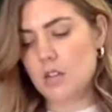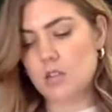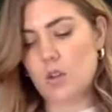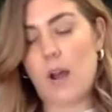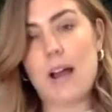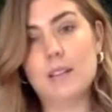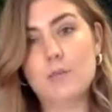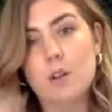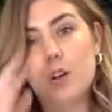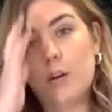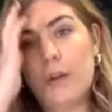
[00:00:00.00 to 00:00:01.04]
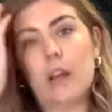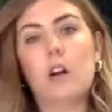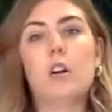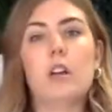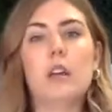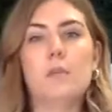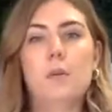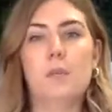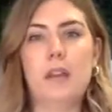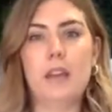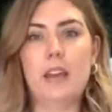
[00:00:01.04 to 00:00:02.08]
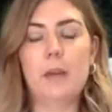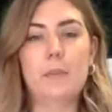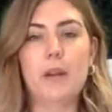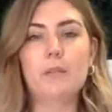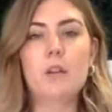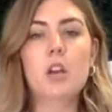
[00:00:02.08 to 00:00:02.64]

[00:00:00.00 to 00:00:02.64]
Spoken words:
So as we're going, I'll keep repeating it, but